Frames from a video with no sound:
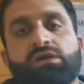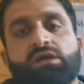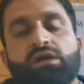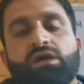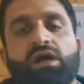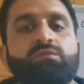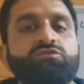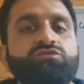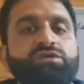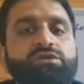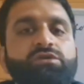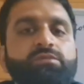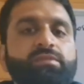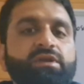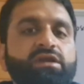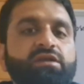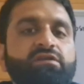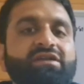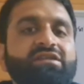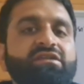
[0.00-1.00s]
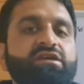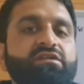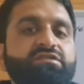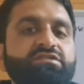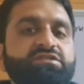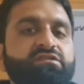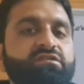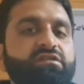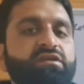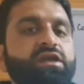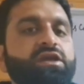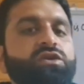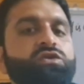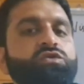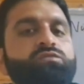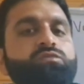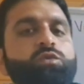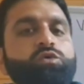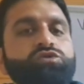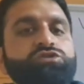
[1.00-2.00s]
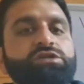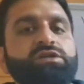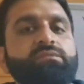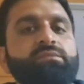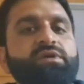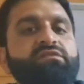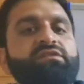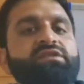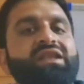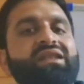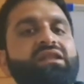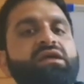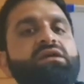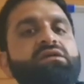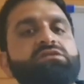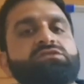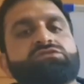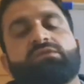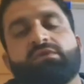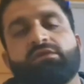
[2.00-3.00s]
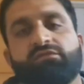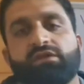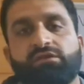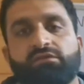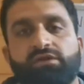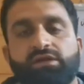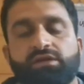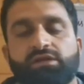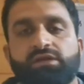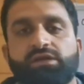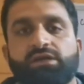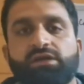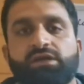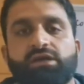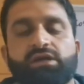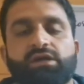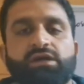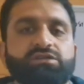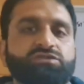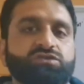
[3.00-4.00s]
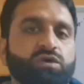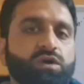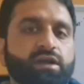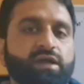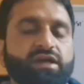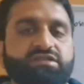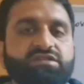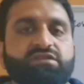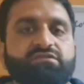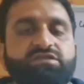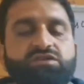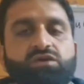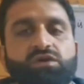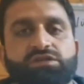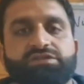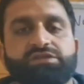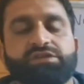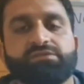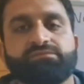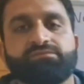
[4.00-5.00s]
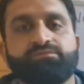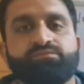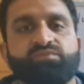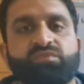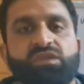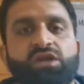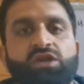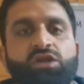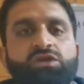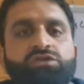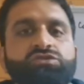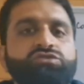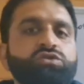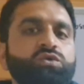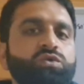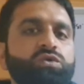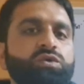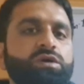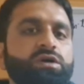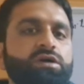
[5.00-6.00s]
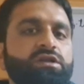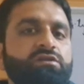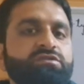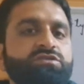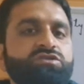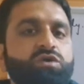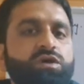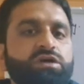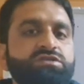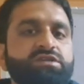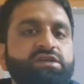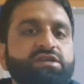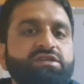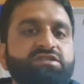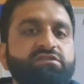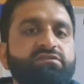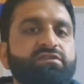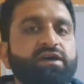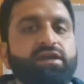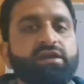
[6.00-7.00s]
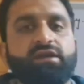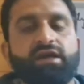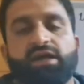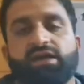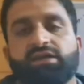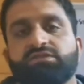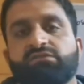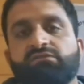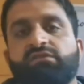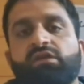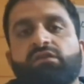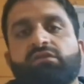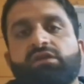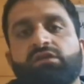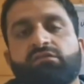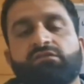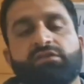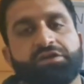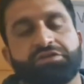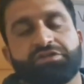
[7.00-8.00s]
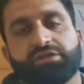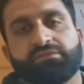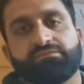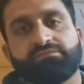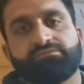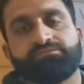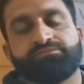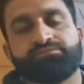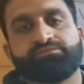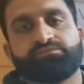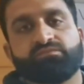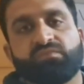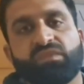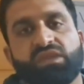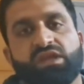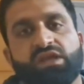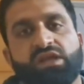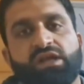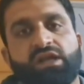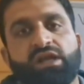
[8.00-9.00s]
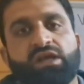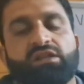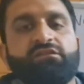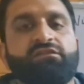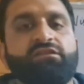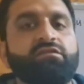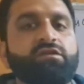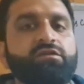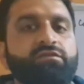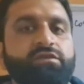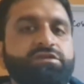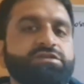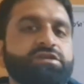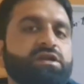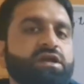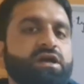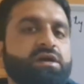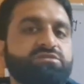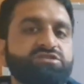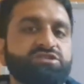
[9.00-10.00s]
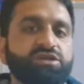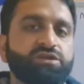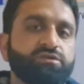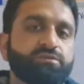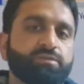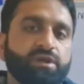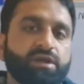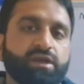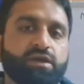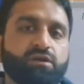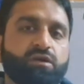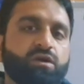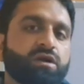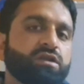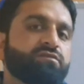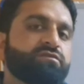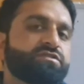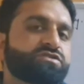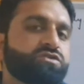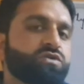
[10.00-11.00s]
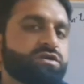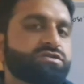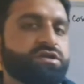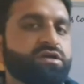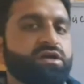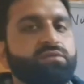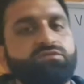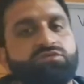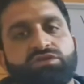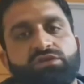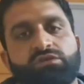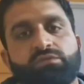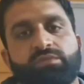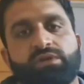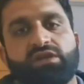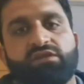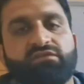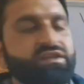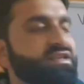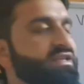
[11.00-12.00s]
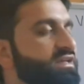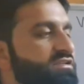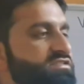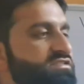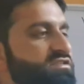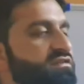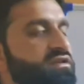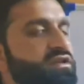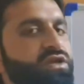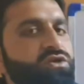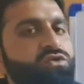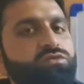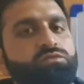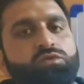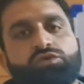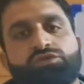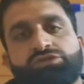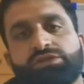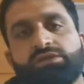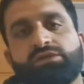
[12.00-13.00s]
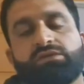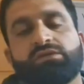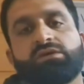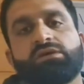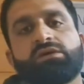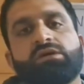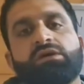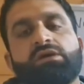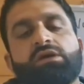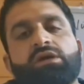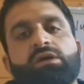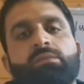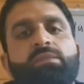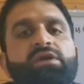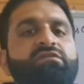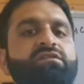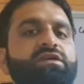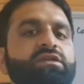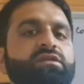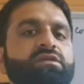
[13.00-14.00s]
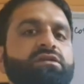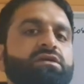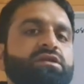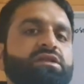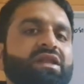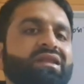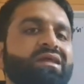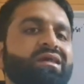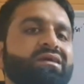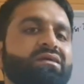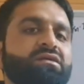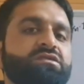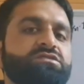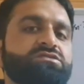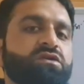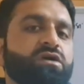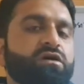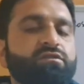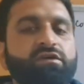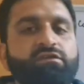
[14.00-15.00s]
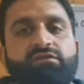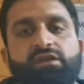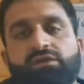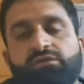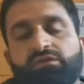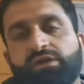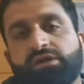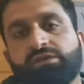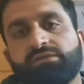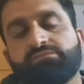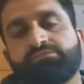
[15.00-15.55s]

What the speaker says: comes into play when there is a relative motion between the layers of a fluid is called as the viscosity. So, the viscosity is defined as fluid friction. The fluid friction comes into play, or viscosity comes into play, when there is a relative motion between the layers of a fluid.